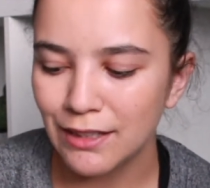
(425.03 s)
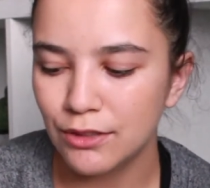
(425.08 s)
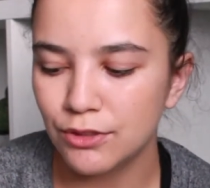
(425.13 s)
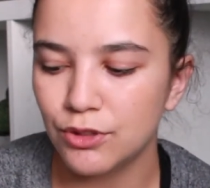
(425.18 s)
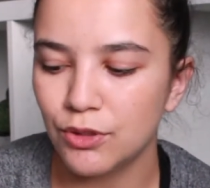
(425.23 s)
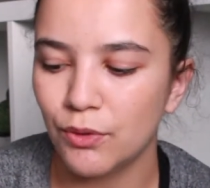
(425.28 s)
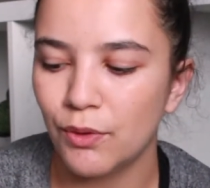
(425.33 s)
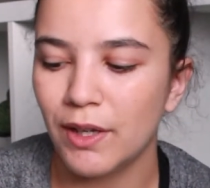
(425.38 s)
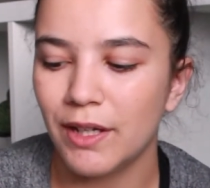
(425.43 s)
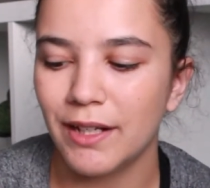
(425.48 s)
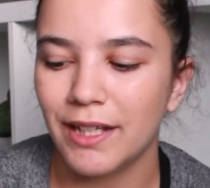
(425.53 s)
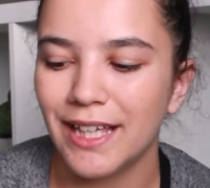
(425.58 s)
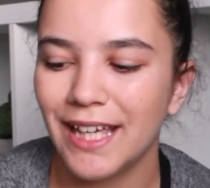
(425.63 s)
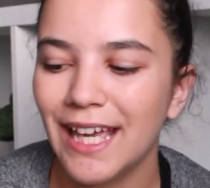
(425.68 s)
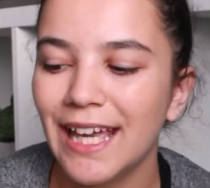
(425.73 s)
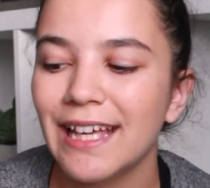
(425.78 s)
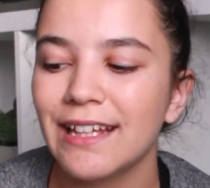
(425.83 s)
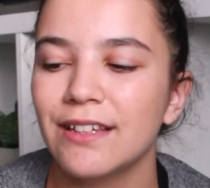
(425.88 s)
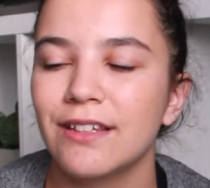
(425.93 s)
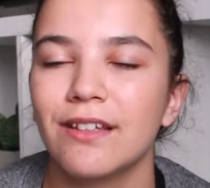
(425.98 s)
so I
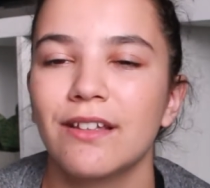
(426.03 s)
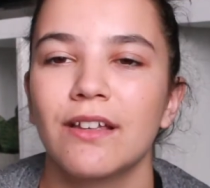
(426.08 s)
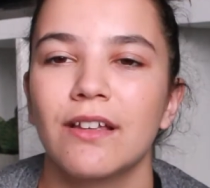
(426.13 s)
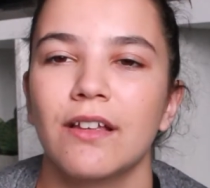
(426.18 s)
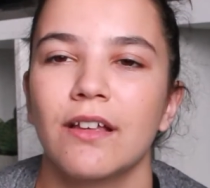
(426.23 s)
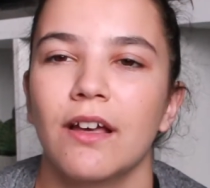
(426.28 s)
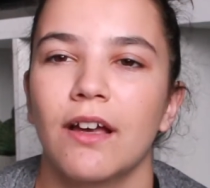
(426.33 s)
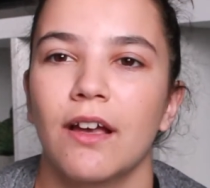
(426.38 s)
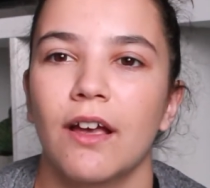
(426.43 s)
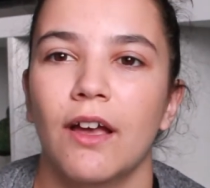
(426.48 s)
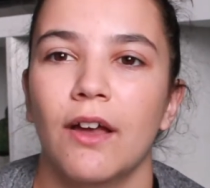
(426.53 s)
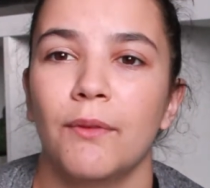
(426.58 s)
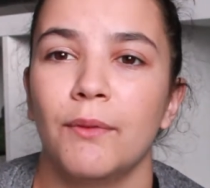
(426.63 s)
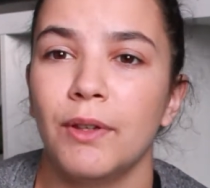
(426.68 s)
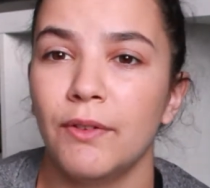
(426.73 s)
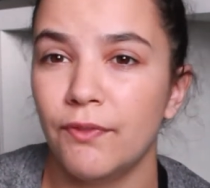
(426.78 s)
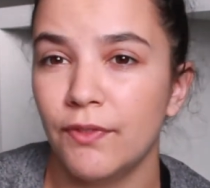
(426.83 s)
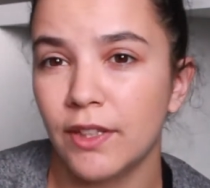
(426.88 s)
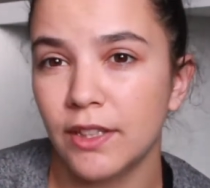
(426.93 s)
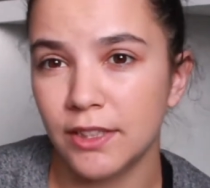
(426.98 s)
can't
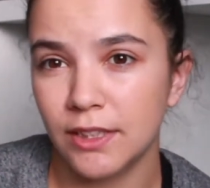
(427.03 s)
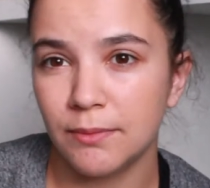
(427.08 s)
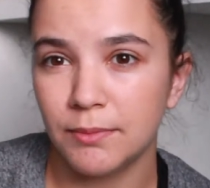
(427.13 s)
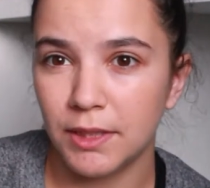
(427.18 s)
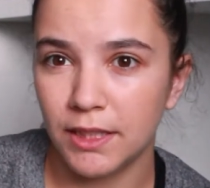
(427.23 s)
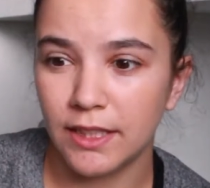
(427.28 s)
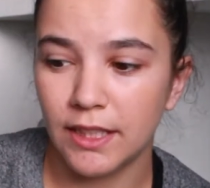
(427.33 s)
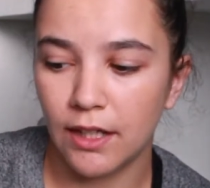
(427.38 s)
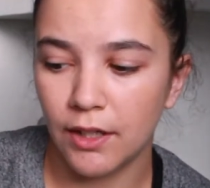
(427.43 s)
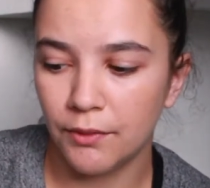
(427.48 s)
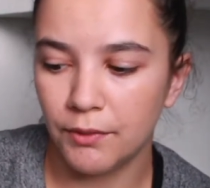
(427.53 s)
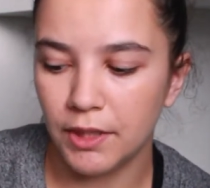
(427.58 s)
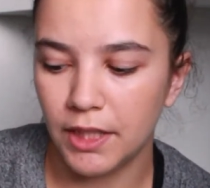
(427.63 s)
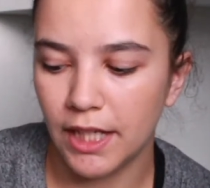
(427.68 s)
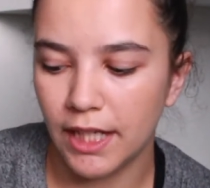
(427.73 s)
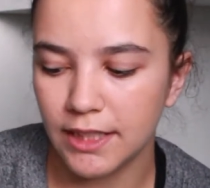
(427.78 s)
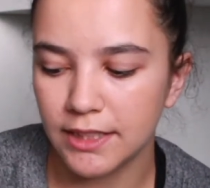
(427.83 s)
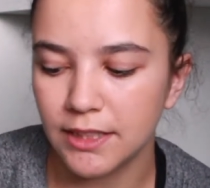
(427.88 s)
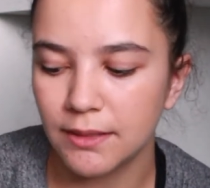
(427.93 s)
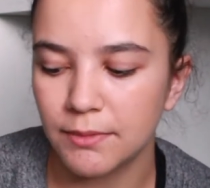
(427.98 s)
refill something that already has